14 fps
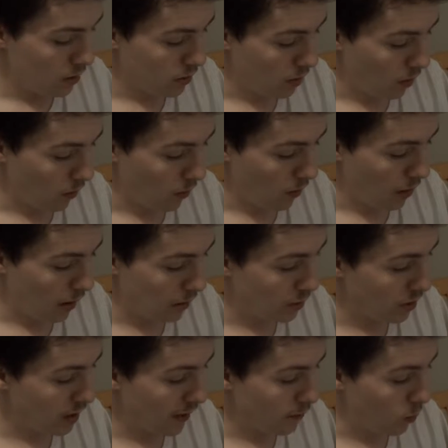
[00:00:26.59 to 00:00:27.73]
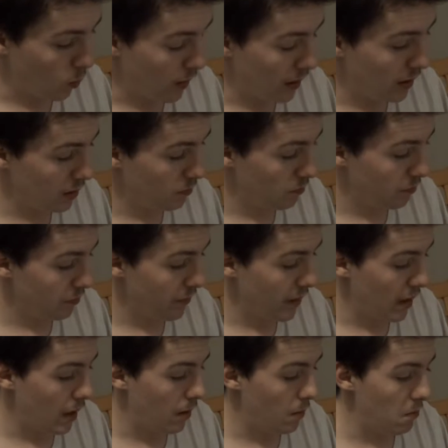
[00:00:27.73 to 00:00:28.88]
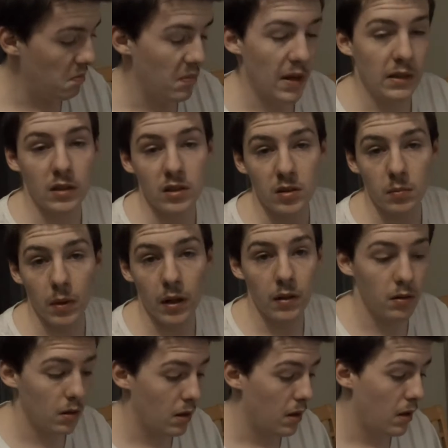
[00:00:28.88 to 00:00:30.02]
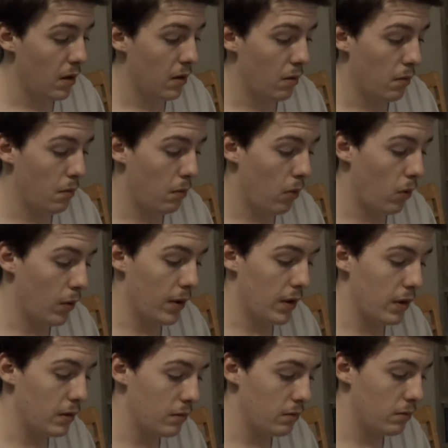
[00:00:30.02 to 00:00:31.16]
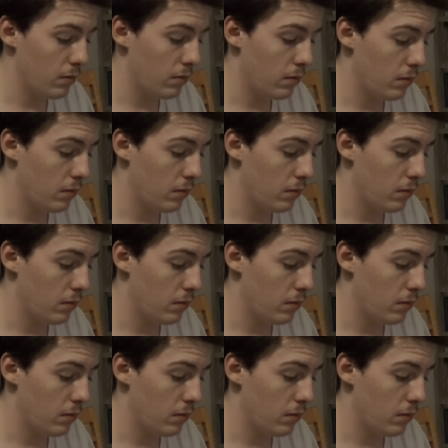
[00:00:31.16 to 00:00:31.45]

So I'll just have to wing it and make the cement, pour it in,